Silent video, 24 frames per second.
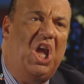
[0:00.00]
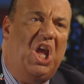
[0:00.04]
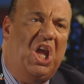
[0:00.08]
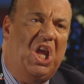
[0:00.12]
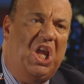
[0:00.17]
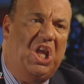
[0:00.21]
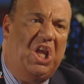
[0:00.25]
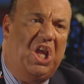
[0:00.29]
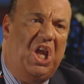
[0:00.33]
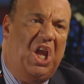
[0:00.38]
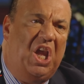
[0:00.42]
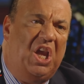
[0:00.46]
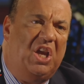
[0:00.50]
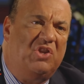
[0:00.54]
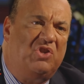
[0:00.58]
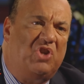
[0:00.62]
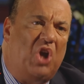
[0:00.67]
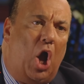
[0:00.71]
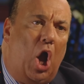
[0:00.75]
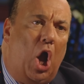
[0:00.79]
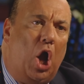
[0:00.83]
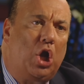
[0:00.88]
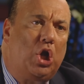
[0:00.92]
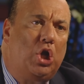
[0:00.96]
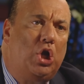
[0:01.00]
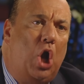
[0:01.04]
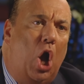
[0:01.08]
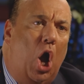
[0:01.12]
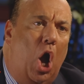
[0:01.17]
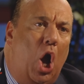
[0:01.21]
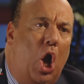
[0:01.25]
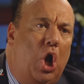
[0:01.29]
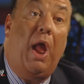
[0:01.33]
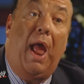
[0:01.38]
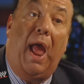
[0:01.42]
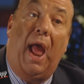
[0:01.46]
He is a
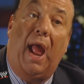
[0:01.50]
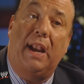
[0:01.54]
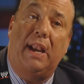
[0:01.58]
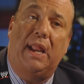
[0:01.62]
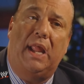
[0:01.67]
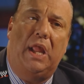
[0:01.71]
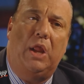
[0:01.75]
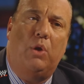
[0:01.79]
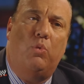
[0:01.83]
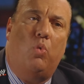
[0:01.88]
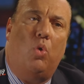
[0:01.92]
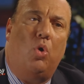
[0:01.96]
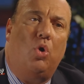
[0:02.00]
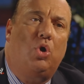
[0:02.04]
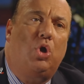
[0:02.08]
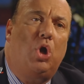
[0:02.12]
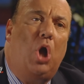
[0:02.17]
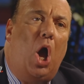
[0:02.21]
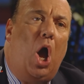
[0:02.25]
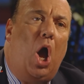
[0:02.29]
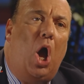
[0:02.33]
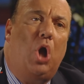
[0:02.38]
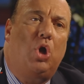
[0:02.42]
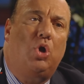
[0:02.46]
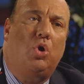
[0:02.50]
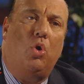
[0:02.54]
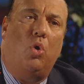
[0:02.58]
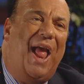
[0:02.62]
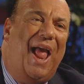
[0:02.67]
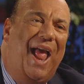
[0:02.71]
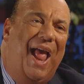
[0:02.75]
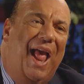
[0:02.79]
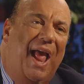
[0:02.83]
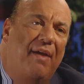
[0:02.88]
cock, and he will cock